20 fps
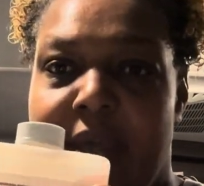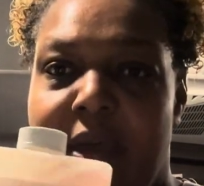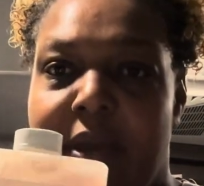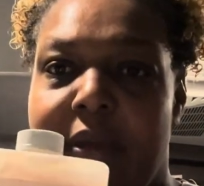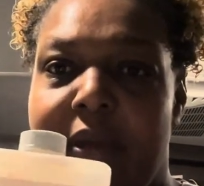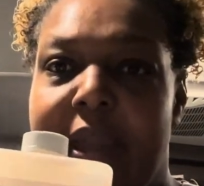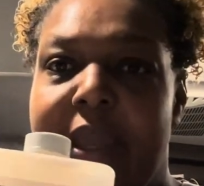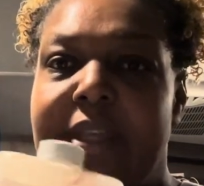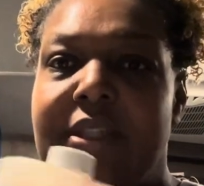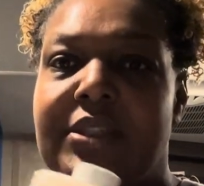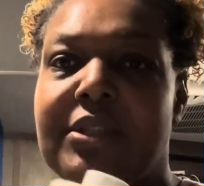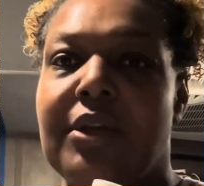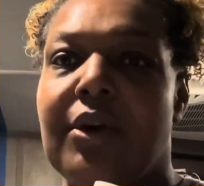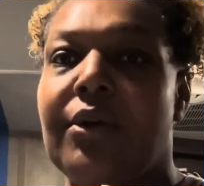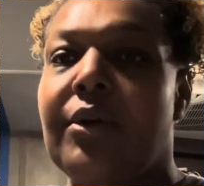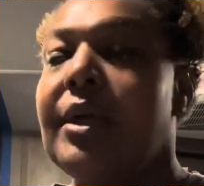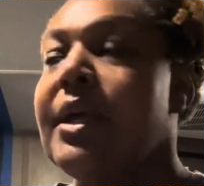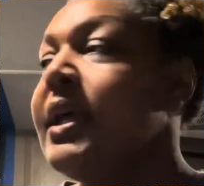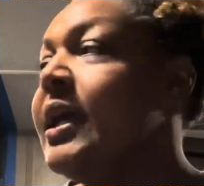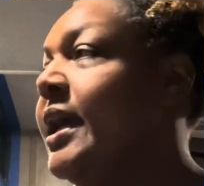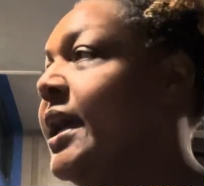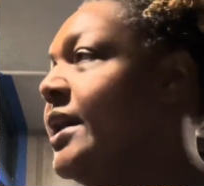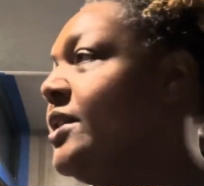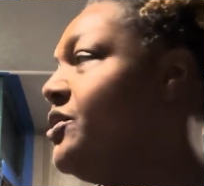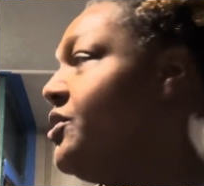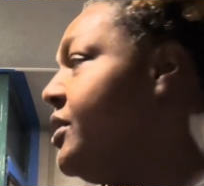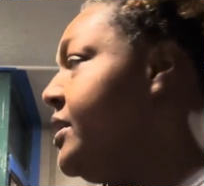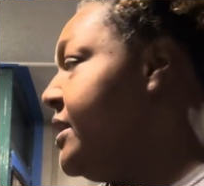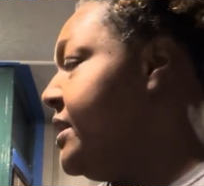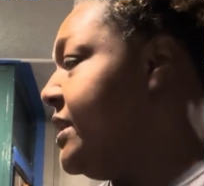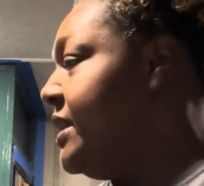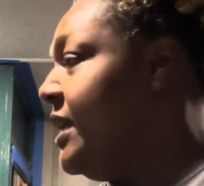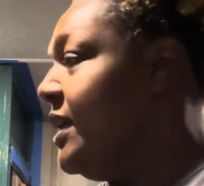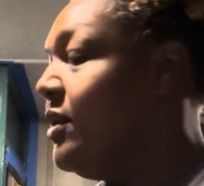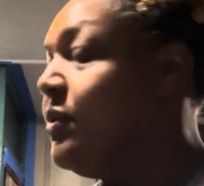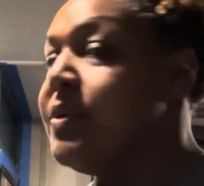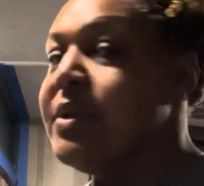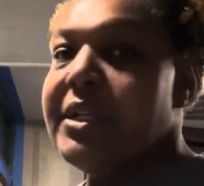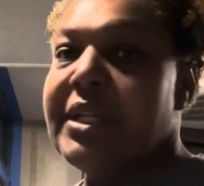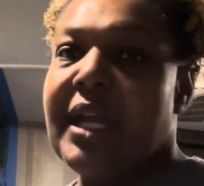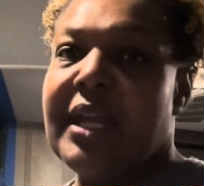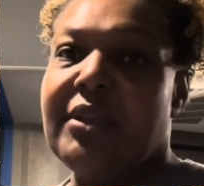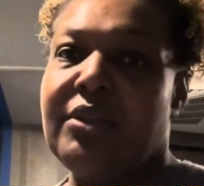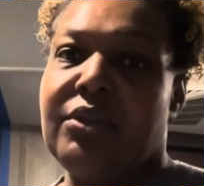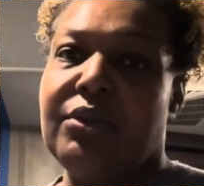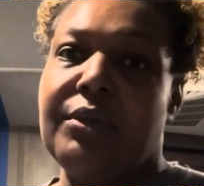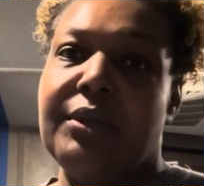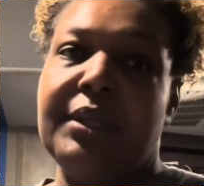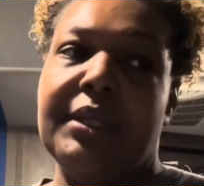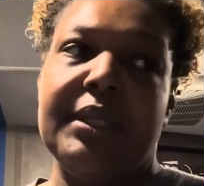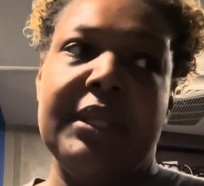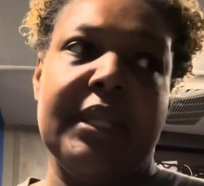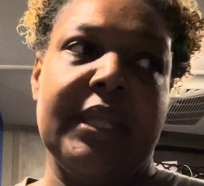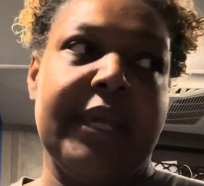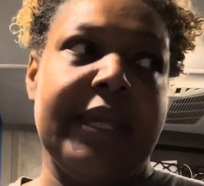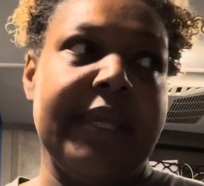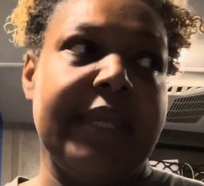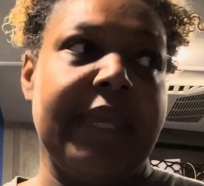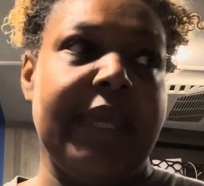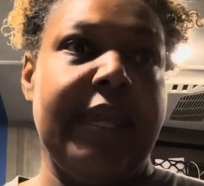All right, so as you can see, we're not doing like